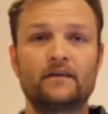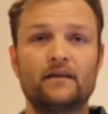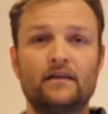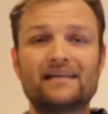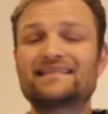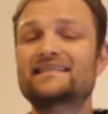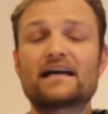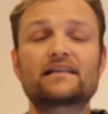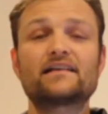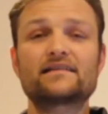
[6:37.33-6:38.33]
It's
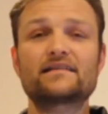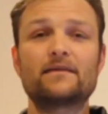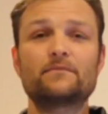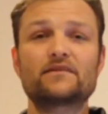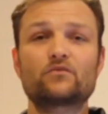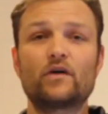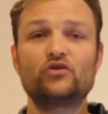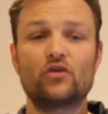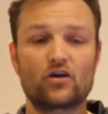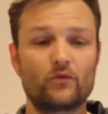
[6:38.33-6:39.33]
exactly the same as when
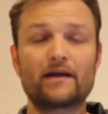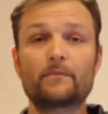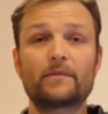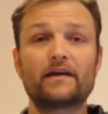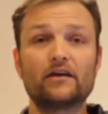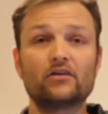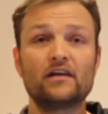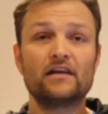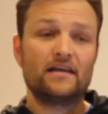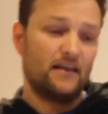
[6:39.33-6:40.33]
you are going up a hill.
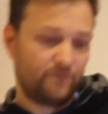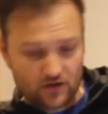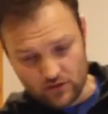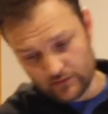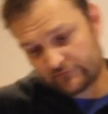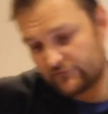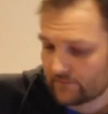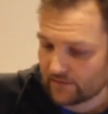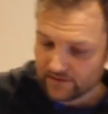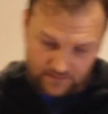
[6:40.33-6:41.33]
If you're going
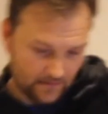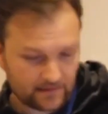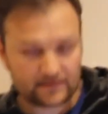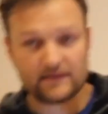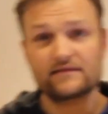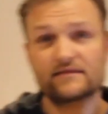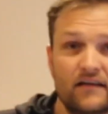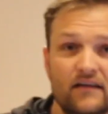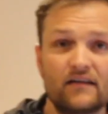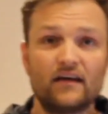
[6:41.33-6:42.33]
from like this
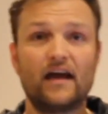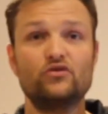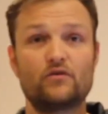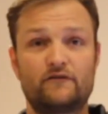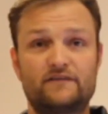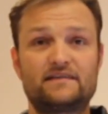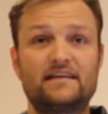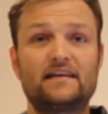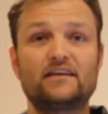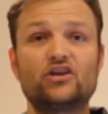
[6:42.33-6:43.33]
and you are
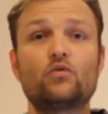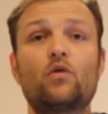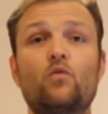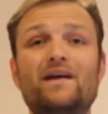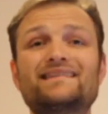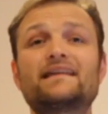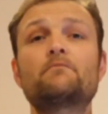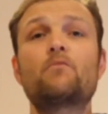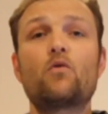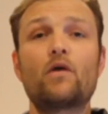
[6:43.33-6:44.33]
fatiguing, you are wasting
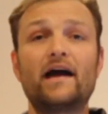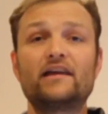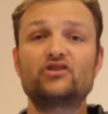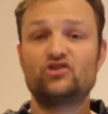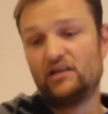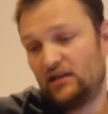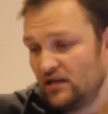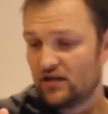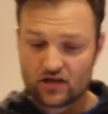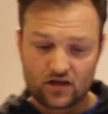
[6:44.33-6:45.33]
more energy
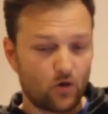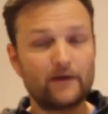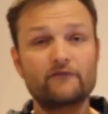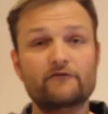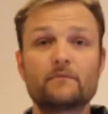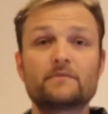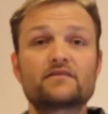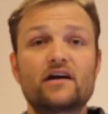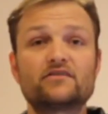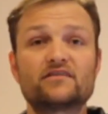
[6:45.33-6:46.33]
going from
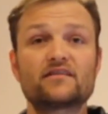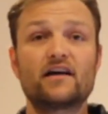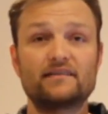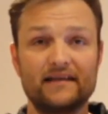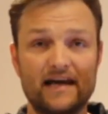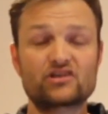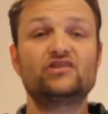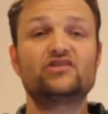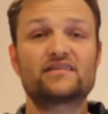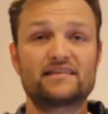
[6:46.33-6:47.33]
side to side than actually
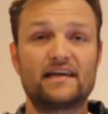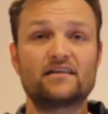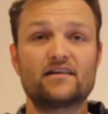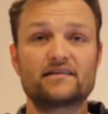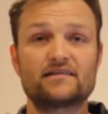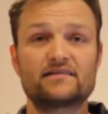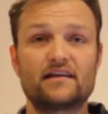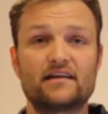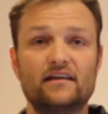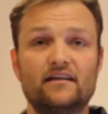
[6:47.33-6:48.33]
just staying nice and
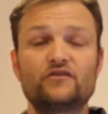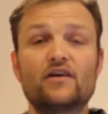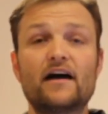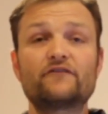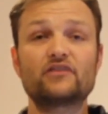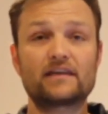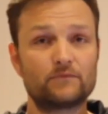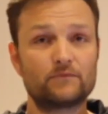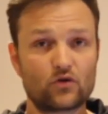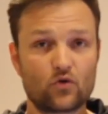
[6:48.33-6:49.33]
steady. You have to
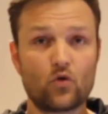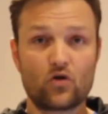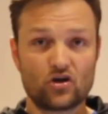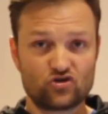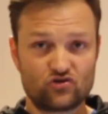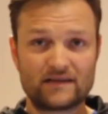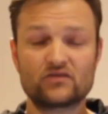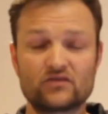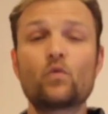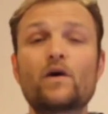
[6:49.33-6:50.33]
keep the core
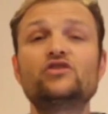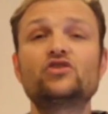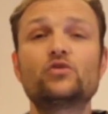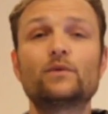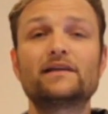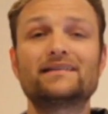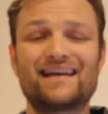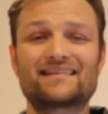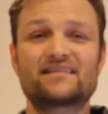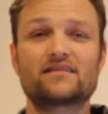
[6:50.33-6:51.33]
contracted when you're doing the
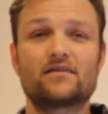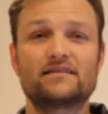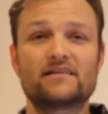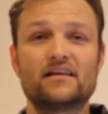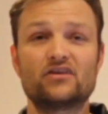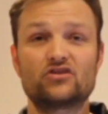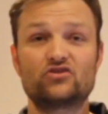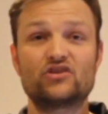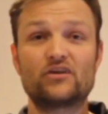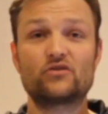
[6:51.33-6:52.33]
exercise to
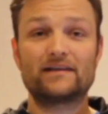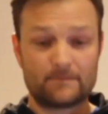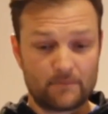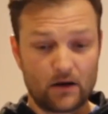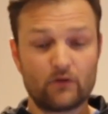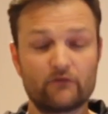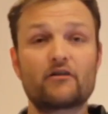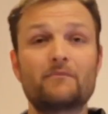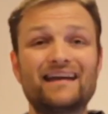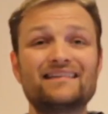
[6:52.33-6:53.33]
generate the power
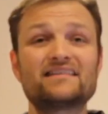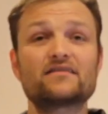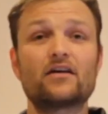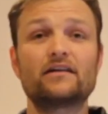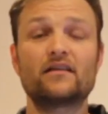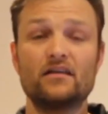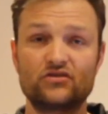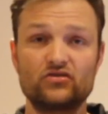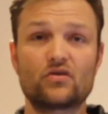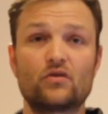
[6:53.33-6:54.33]
from inside
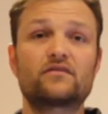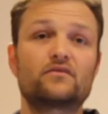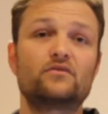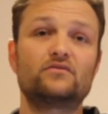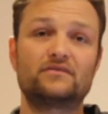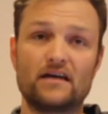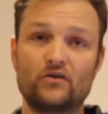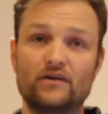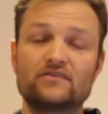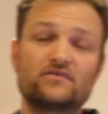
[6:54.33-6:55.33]
to go through down into the